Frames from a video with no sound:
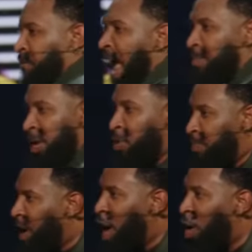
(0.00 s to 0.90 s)
family would
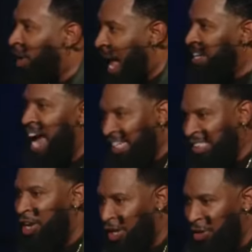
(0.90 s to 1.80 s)
be a whole lot
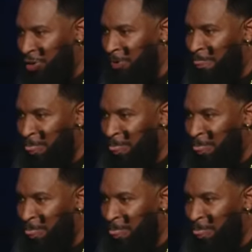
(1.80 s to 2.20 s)
nicer to you